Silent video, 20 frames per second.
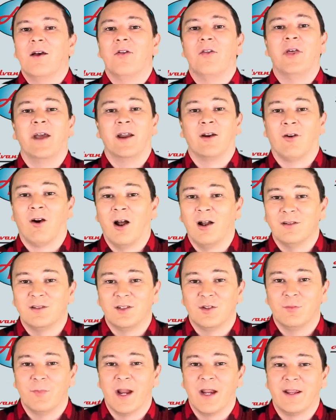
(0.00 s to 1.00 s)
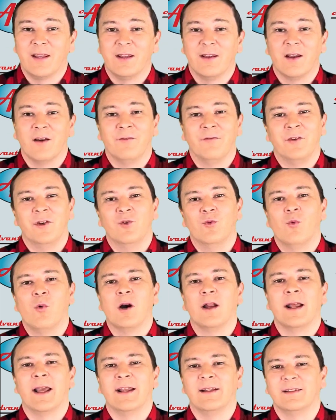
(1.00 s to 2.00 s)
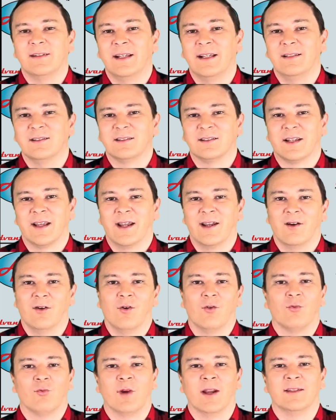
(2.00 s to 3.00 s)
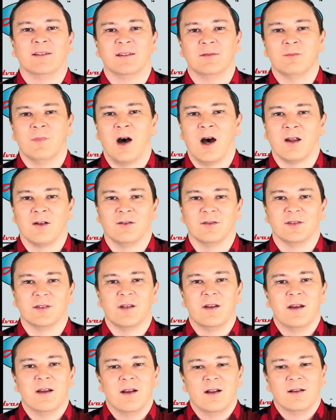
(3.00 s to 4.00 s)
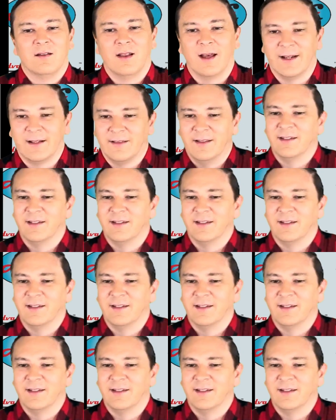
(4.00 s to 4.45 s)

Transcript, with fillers: They are also making a few 1 18th scale resin models like